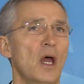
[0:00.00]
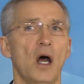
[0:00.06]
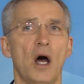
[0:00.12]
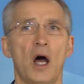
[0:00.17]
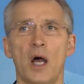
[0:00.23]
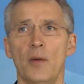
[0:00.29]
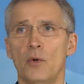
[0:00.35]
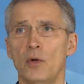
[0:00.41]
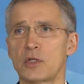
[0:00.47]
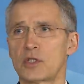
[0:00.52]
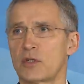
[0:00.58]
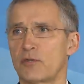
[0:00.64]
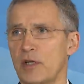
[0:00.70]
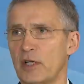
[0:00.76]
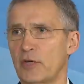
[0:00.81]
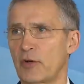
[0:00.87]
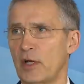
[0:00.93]
I'm also
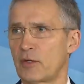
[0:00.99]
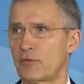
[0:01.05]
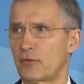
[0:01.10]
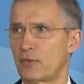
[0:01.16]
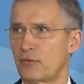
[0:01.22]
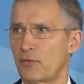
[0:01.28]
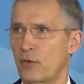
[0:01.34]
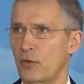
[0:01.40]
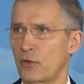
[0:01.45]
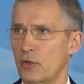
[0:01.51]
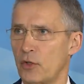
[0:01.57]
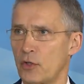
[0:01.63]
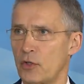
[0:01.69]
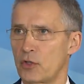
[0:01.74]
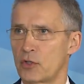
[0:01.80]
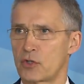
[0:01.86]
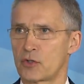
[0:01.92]
very grateful for
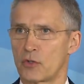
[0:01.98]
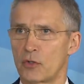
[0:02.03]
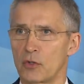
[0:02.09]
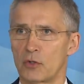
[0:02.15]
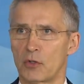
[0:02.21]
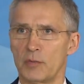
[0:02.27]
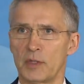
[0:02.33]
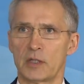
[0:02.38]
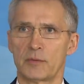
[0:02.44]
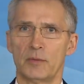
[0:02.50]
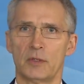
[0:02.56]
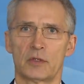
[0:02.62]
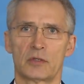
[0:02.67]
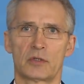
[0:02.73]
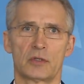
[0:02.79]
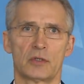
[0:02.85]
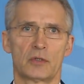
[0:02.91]
your strong
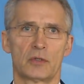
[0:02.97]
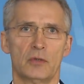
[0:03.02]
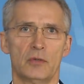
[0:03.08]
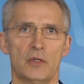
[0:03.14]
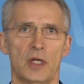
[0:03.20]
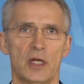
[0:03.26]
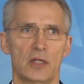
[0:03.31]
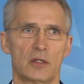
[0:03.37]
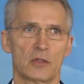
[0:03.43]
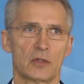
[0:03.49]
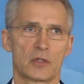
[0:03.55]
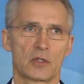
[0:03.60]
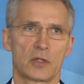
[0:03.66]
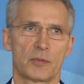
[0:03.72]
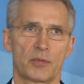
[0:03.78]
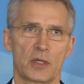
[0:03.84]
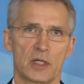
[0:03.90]
commitment to
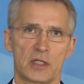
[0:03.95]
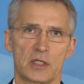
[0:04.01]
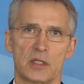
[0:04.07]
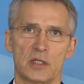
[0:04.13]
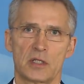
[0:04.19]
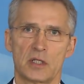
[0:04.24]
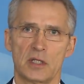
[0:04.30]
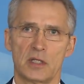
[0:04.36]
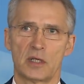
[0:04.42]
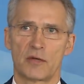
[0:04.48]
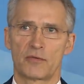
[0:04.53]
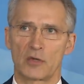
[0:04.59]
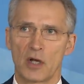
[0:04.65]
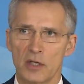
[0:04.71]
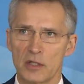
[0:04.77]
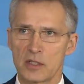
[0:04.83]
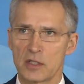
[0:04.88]
NATO's presence in
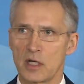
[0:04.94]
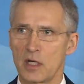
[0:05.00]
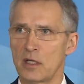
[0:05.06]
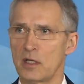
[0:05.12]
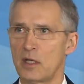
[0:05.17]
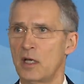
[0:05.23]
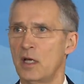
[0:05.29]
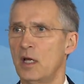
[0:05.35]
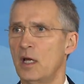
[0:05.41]
Afghanistan,